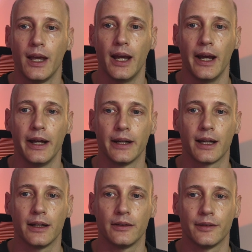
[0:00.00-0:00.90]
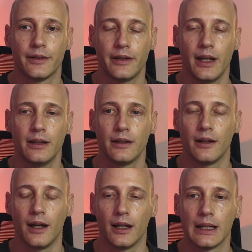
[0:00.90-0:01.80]
and I can set
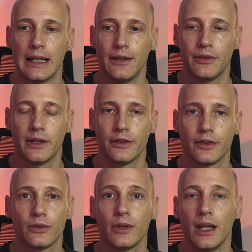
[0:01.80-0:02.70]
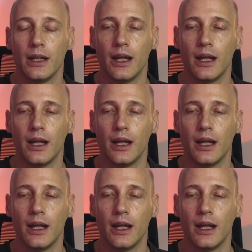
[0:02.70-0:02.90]
and leave the screen